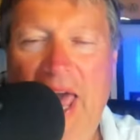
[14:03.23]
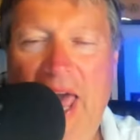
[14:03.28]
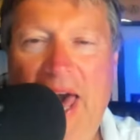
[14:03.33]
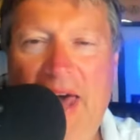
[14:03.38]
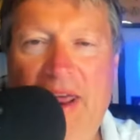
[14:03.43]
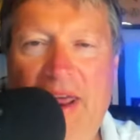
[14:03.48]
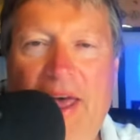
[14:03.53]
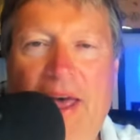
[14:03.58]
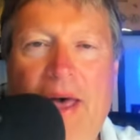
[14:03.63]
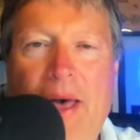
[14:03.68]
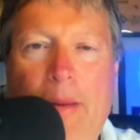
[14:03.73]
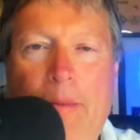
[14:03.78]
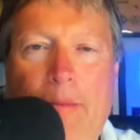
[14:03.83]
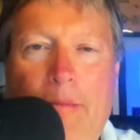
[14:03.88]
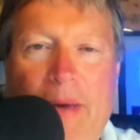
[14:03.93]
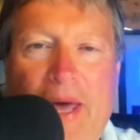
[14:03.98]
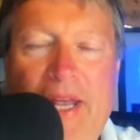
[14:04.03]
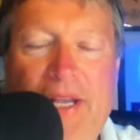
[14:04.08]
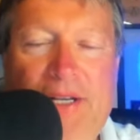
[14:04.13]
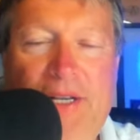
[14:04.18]
had
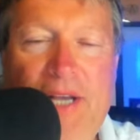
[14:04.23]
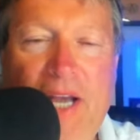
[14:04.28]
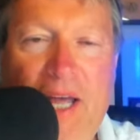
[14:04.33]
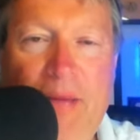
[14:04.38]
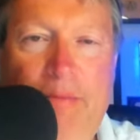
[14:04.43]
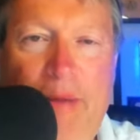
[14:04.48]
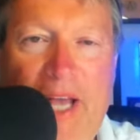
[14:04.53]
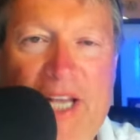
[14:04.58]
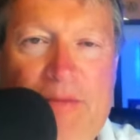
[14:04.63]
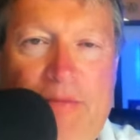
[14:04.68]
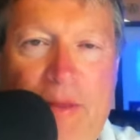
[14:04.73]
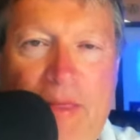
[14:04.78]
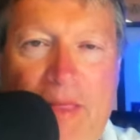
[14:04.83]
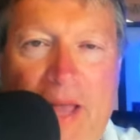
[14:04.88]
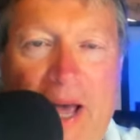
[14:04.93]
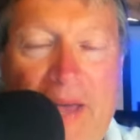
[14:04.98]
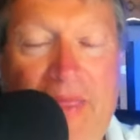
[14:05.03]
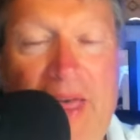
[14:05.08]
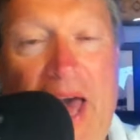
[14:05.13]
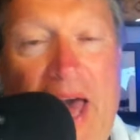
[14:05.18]
many second basemen
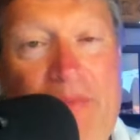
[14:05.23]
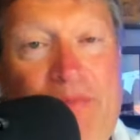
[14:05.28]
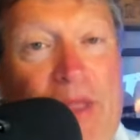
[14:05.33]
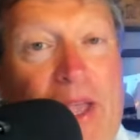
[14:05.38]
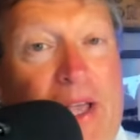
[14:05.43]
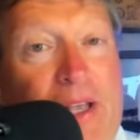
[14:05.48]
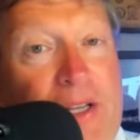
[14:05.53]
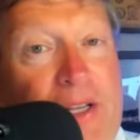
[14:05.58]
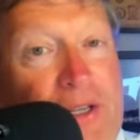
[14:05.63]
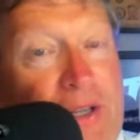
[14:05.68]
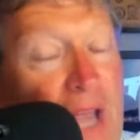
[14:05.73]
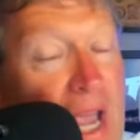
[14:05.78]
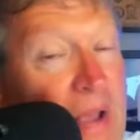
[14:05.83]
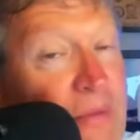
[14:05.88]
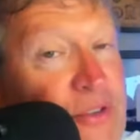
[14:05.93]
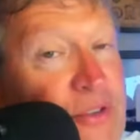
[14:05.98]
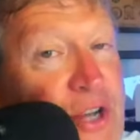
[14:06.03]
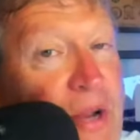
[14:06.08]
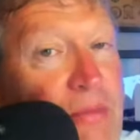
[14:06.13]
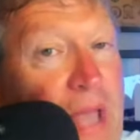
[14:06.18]
like that,
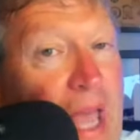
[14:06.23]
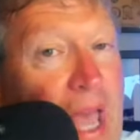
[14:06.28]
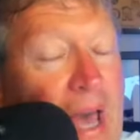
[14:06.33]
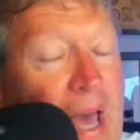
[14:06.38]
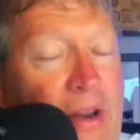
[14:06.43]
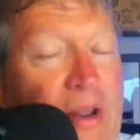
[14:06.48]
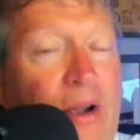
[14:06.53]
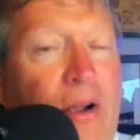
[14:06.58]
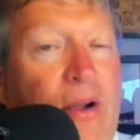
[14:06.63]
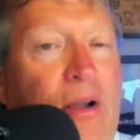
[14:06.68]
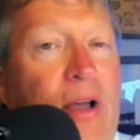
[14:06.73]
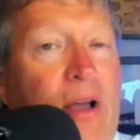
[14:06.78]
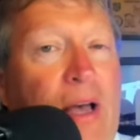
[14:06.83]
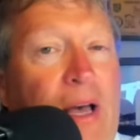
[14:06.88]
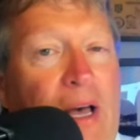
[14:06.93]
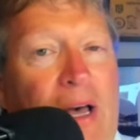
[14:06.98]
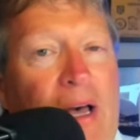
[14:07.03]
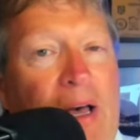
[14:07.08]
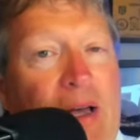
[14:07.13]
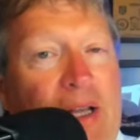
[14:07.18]
save Jim Gantner
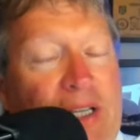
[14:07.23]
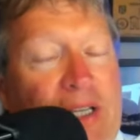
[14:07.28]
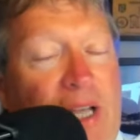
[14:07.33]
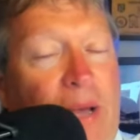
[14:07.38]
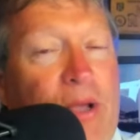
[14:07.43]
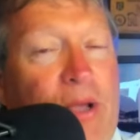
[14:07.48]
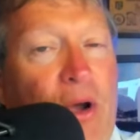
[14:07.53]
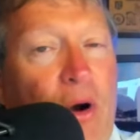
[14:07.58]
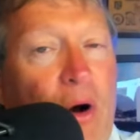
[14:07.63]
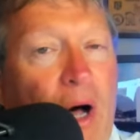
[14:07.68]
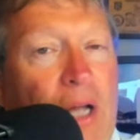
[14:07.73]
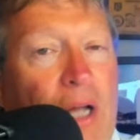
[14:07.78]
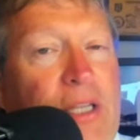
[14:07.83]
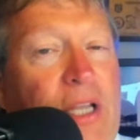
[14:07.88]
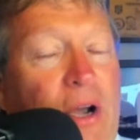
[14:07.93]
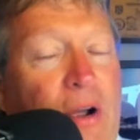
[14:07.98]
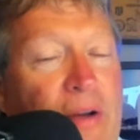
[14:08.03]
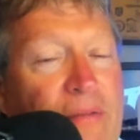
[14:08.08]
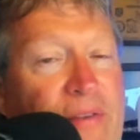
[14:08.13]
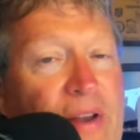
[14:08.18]
some of you all out
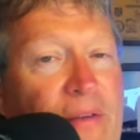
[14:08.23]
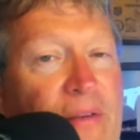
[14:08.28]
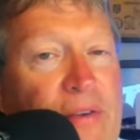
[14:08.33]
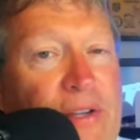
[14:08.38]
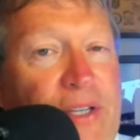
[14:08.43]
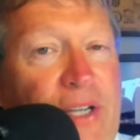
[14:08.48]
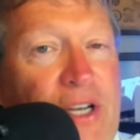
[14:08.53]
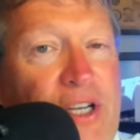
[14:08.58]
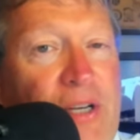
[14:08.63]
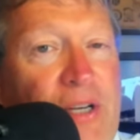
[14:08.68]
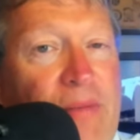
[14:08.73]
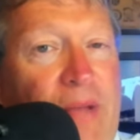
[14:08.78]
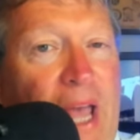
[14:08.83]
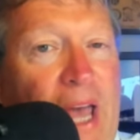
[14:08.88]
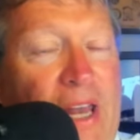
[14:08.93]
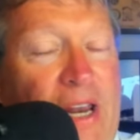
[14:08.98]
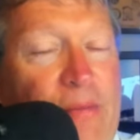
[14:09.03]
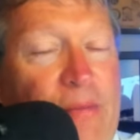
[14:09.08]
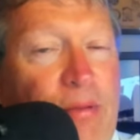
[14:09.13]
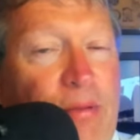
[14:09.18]
there have never seen Jim
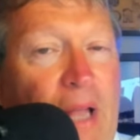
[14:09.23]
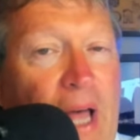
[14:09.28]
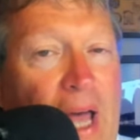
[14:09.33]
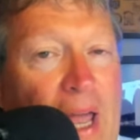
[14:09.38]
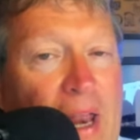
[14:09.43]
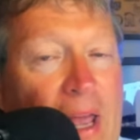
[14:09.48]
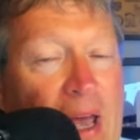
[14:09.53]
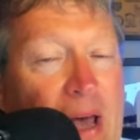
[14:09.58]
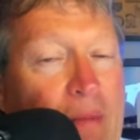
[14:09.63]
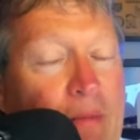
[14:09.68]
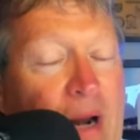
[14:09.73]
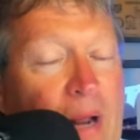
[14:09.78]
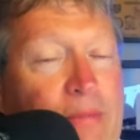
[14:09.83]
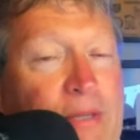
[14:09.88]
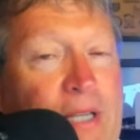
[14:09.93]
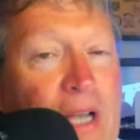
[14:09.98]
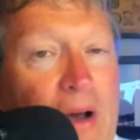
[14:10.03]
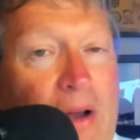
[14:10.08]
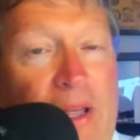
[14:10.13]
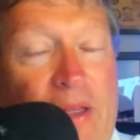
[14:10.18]
Gantner play, but I'm
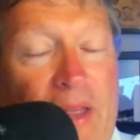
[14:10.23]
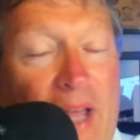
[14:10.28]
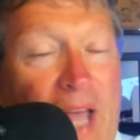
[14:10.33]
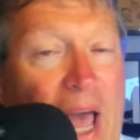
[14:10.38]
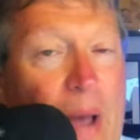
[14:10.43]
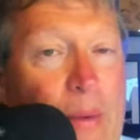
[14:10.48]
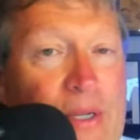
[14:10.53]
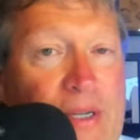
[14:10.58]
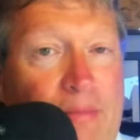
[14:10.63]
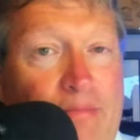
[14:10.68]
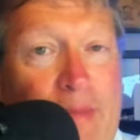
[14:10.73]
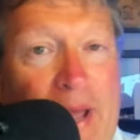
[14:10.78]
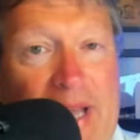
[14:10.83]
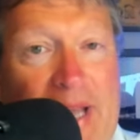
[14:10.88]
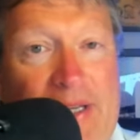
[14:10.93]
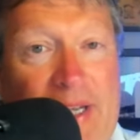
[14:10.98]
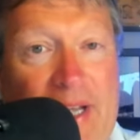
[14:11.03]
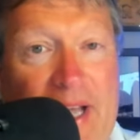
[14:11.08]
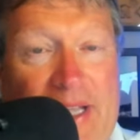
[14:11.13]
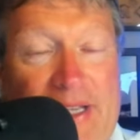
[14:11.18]
telling you, the guy was
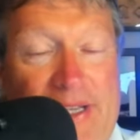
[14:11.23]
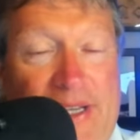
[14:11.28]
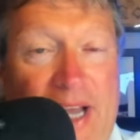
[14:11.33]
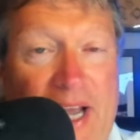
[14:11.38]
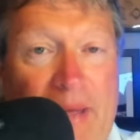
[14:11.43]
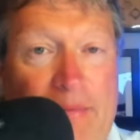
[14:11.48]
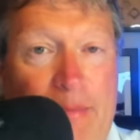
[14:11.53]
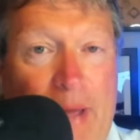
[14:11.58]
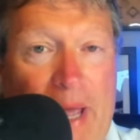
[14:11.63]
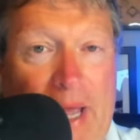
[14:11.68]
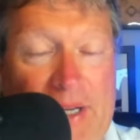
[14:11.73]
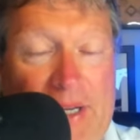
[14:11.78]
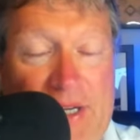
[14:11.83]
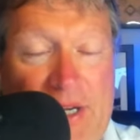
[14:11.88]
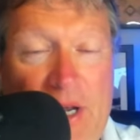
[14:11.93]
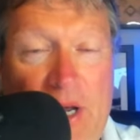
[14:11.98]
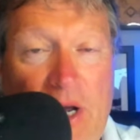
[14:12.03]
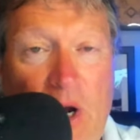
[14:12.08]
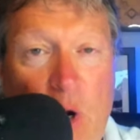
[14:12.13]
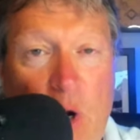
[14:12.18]
amazing at second base,